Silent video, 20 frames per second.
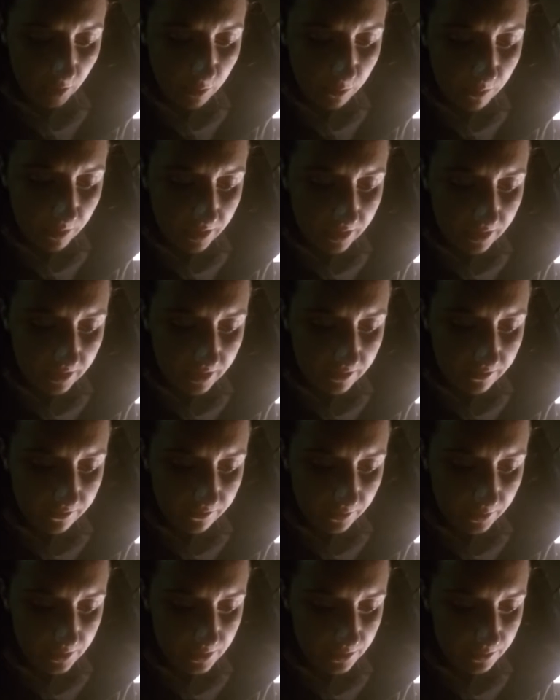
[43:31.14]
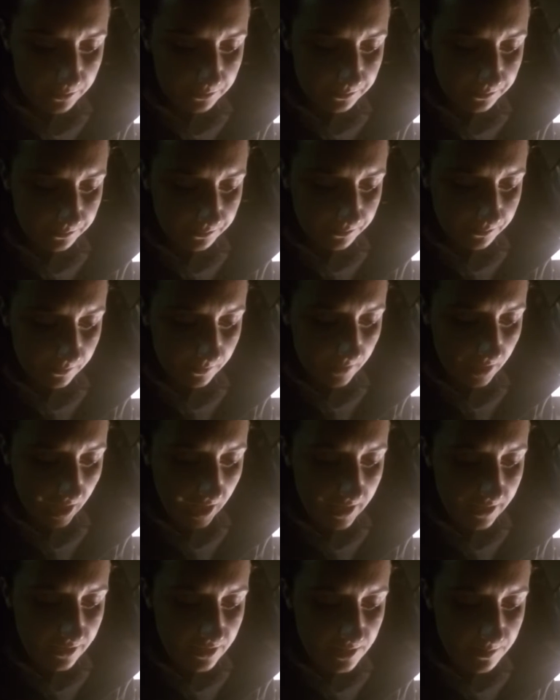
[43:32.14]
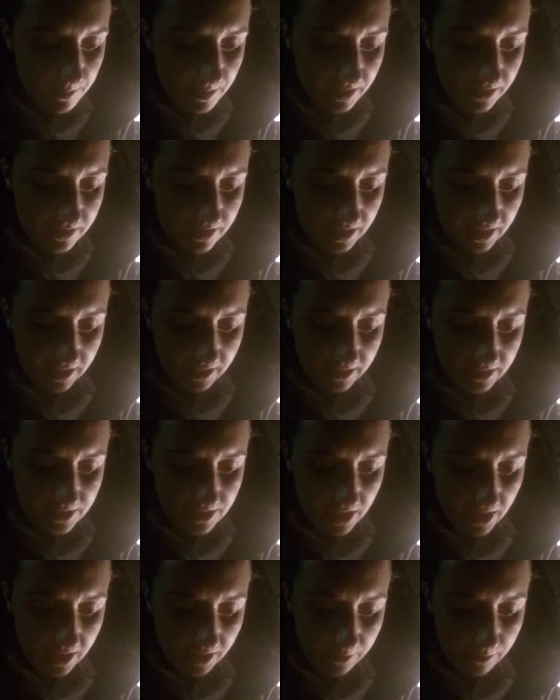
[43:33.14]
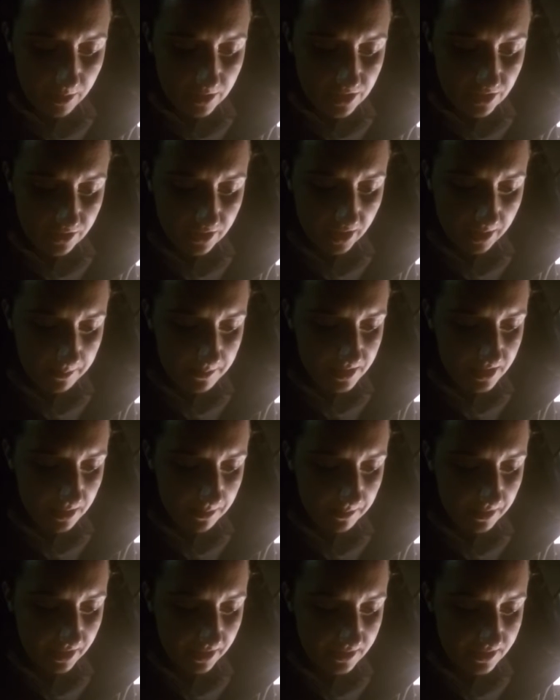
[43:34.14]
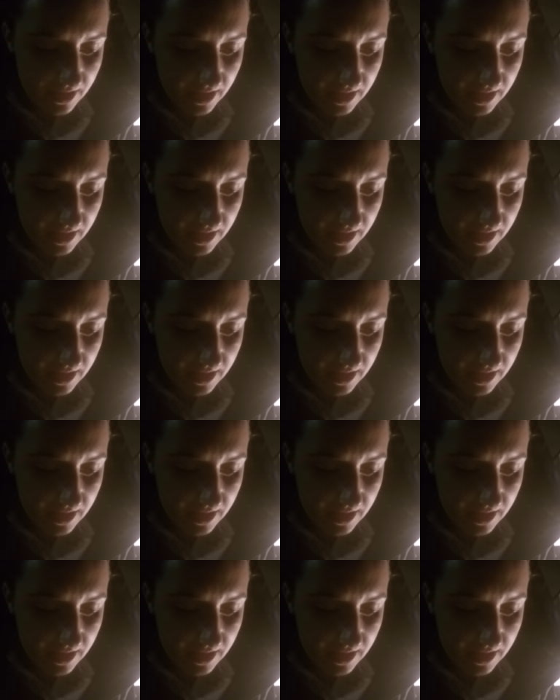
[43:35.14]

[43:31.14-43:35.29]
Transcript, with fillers: What are you for do? I know speaker de English. Hey, what's your name? Someone else